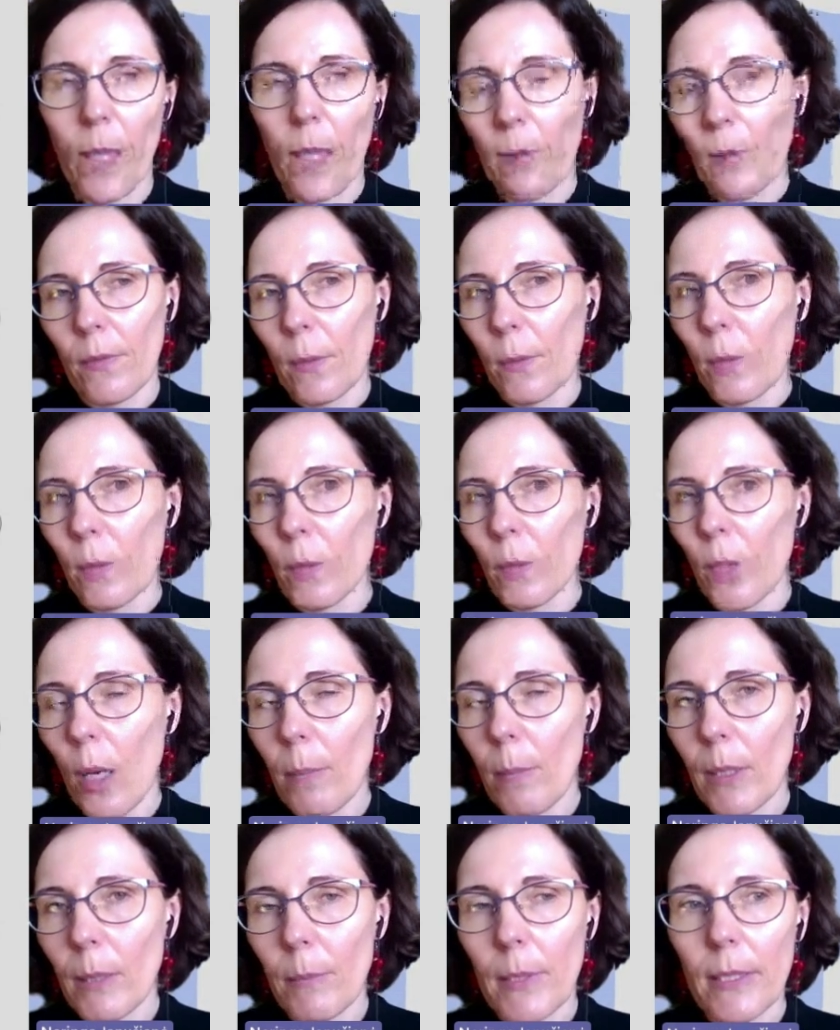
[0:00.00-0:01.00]
And the most
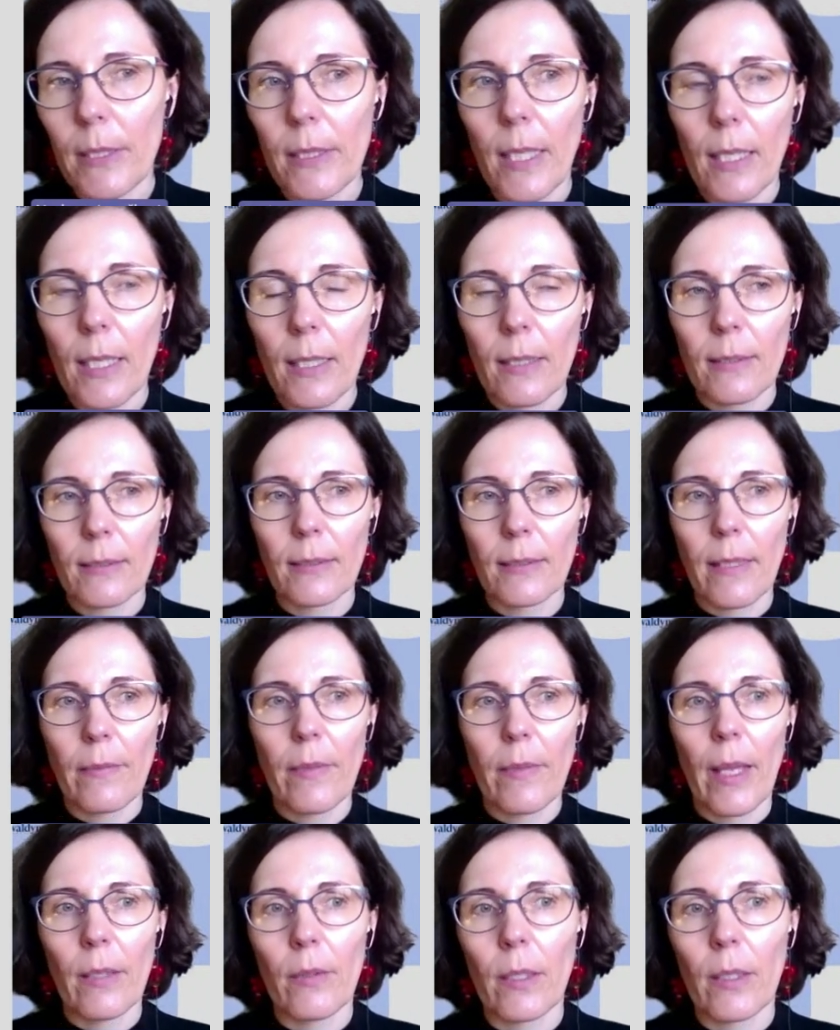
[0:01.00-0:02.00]
common mistake is
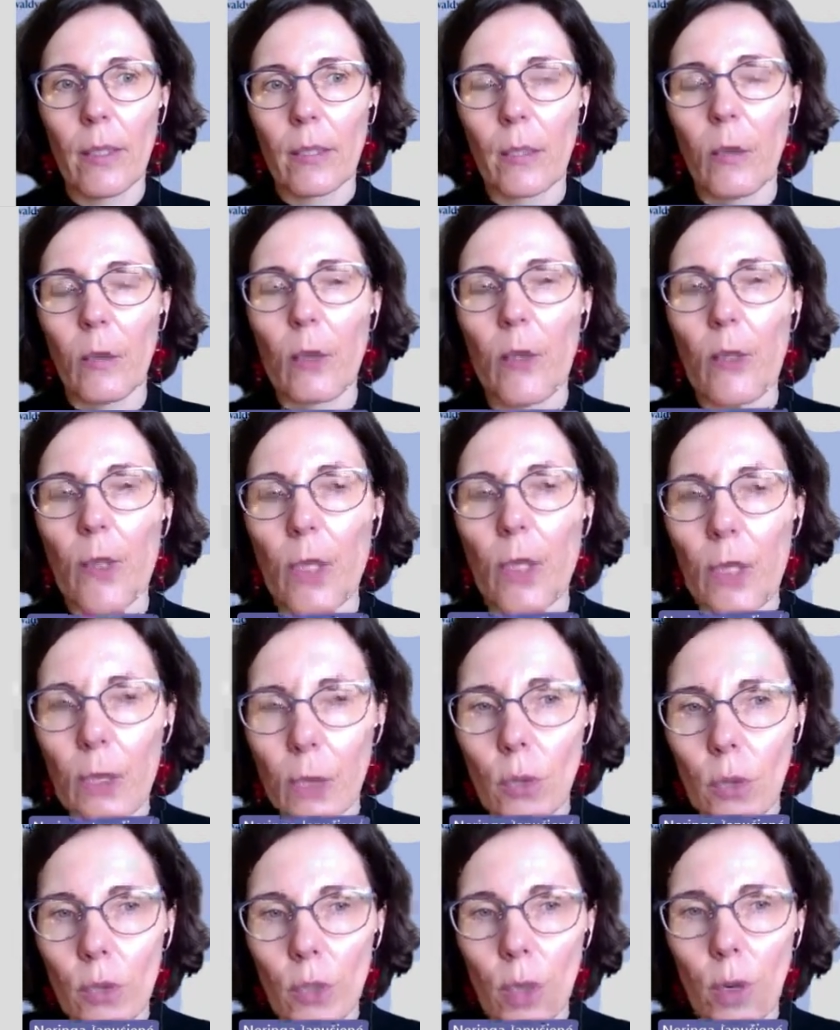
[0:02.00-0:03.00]
that the
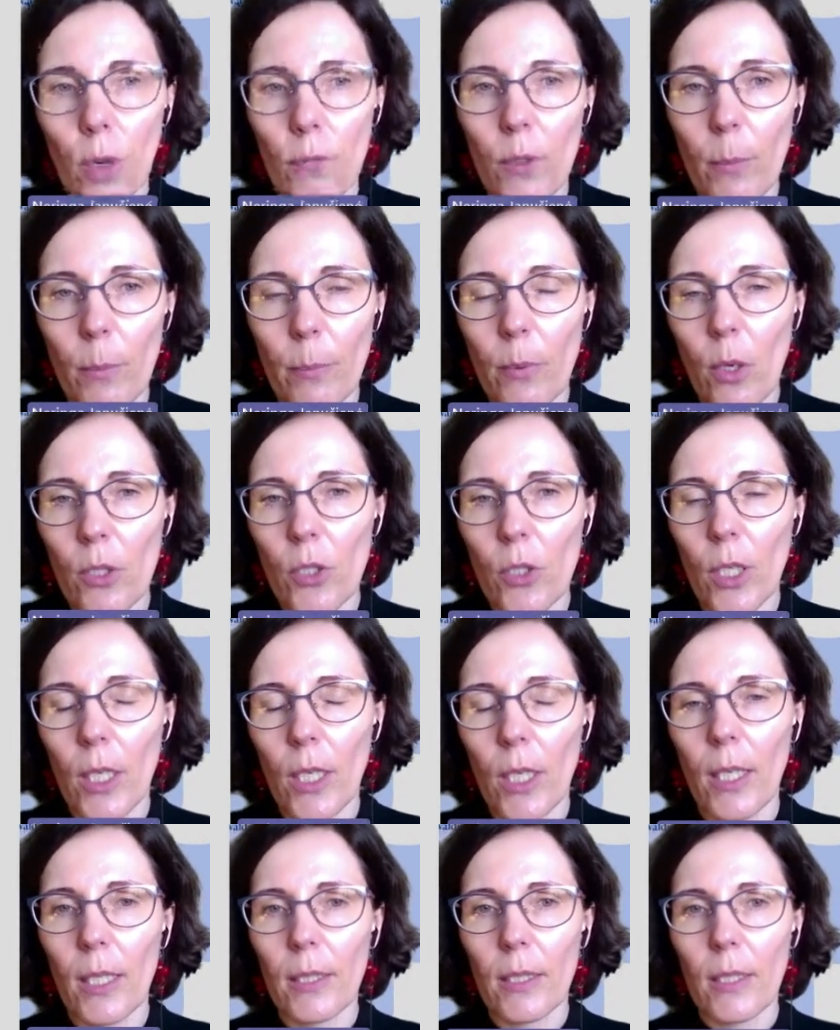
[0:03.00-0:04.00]
continuity of the project
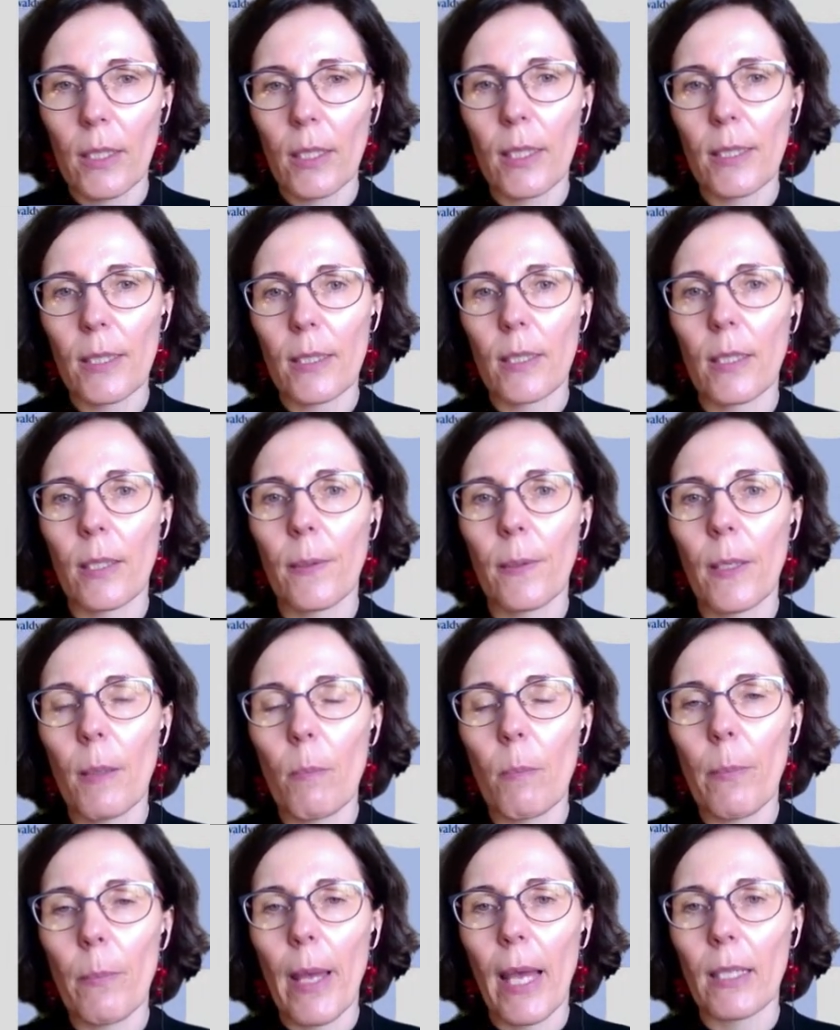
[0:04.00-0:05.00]
and its
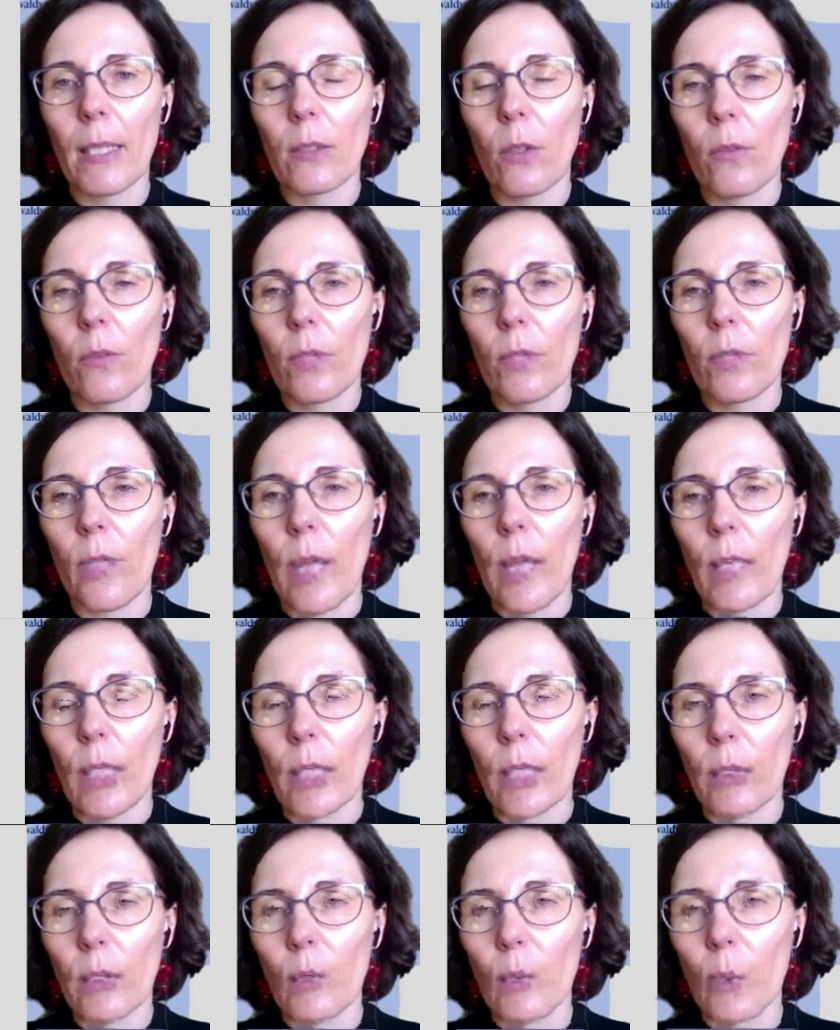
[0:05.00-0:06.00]
impact on the
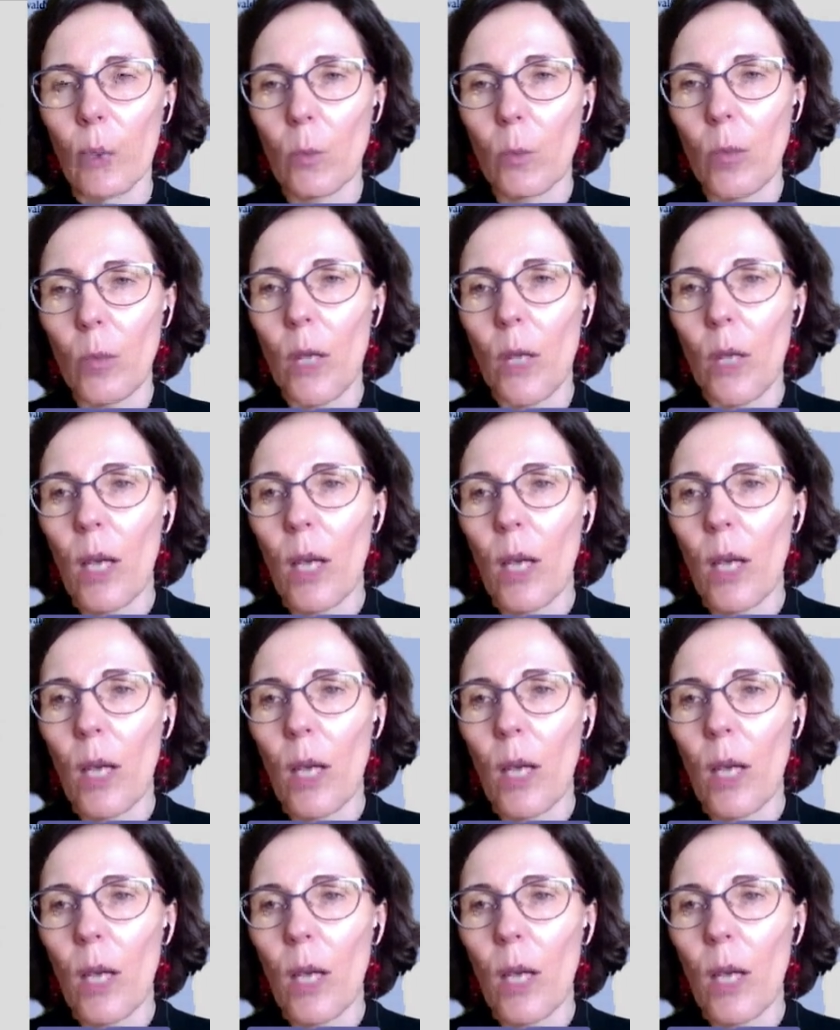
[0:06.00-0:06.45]
target group